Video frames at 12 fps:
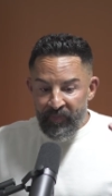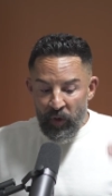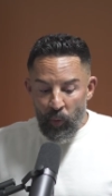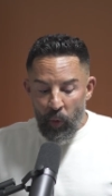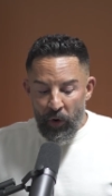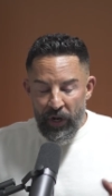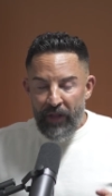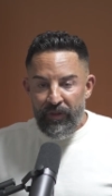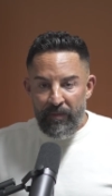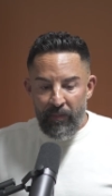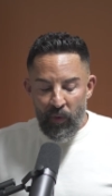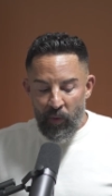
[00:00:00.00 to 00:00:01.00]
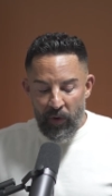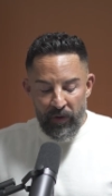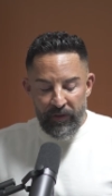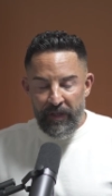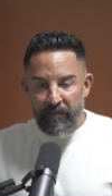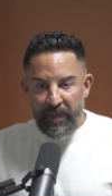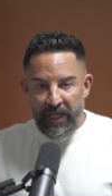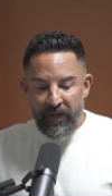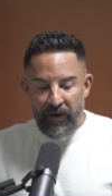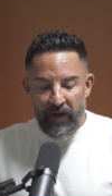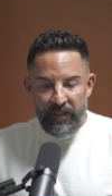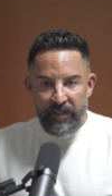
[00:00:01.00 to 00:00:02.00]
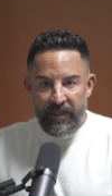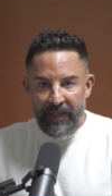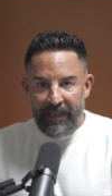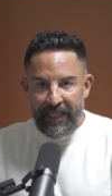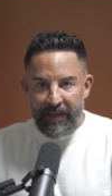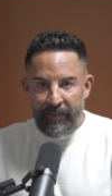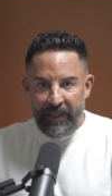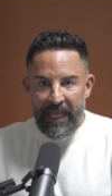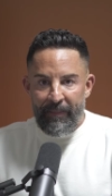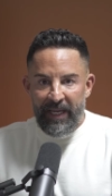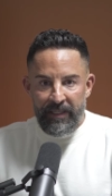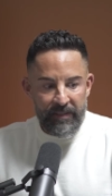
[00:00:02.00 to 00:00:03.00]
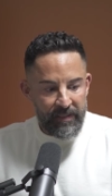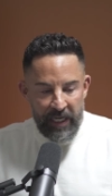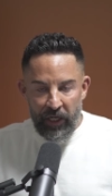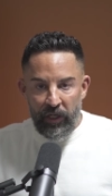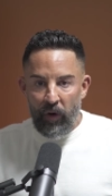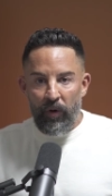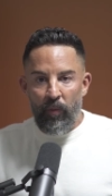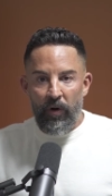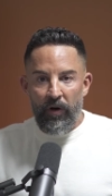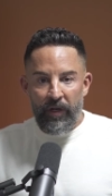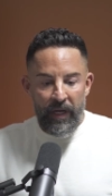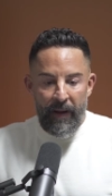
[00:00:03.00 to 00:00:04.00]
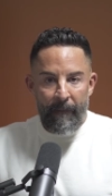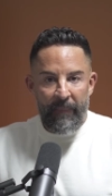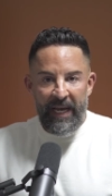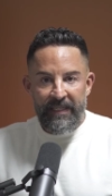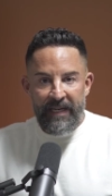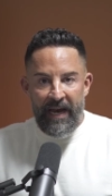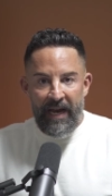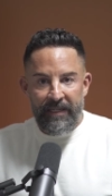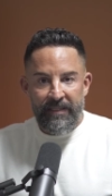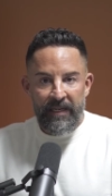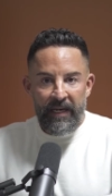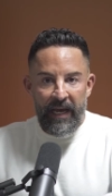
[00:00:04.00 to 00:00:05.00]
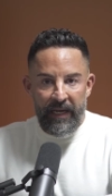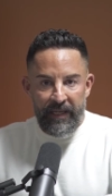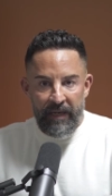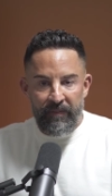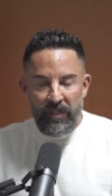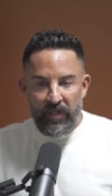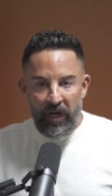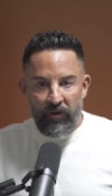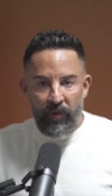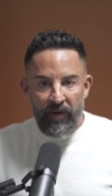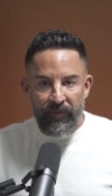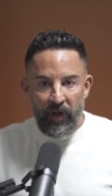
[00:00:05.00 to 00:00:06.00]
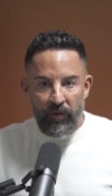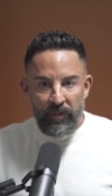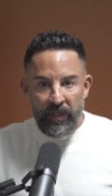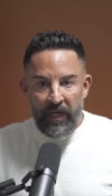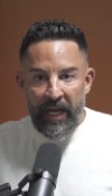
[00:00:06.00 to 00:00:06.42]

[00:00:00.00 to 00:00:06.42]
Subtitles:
We're nothing more than peons, lemmings that go to work, pay tax, and keep this country afloat.